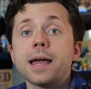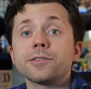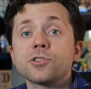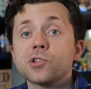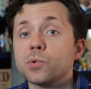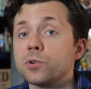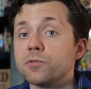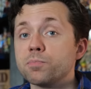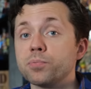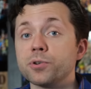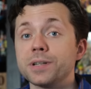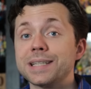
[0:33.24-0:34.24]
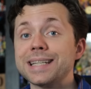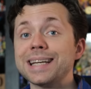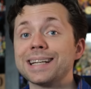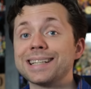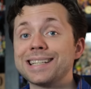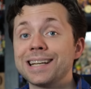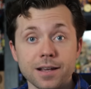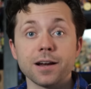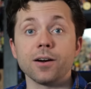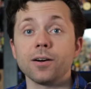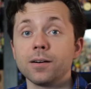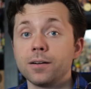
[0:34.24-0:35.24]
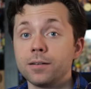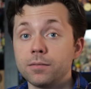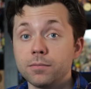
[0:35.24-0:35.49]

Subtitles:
and sort of predict their